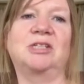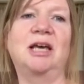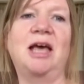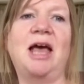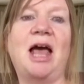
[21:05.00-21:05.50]
it
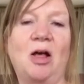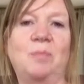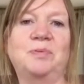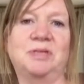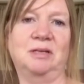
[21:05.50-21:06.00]

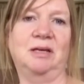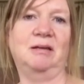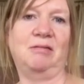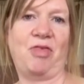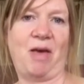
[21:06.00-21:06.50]
helps
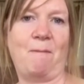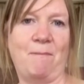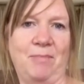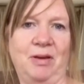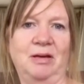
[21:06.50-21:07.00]

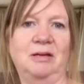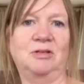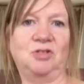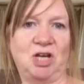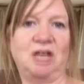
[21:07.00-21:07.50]
them
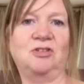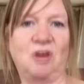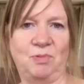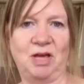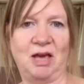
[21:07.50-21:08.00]
change
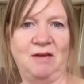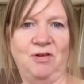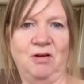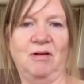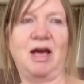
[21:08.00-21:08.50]
their
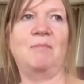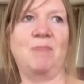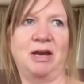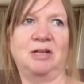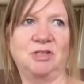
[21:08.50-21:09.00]
behavior
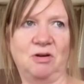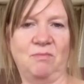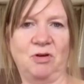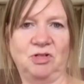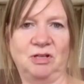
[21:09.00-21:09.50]
and manage
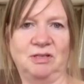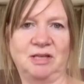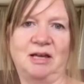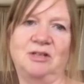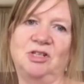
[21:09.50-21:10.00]
their
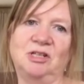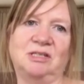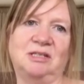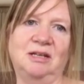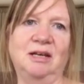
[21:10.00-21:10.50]
emotions and
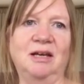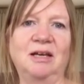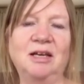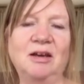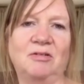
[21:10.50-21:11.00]
just
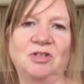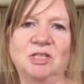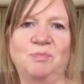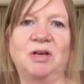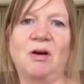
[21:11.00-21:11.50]

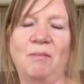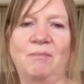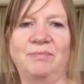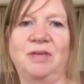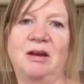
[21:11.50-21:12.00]

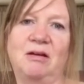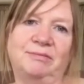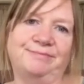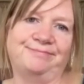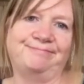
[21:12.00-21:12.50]
become,
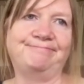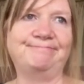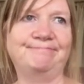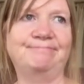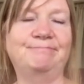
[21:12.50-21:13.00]

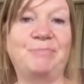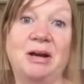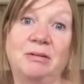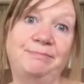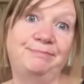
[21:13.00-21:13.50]

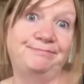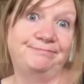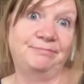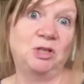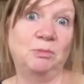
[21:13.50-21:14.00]
better
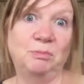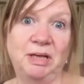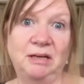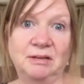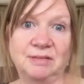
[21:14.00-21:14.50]
human
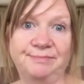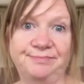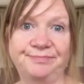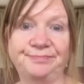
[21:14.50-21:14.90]
beings.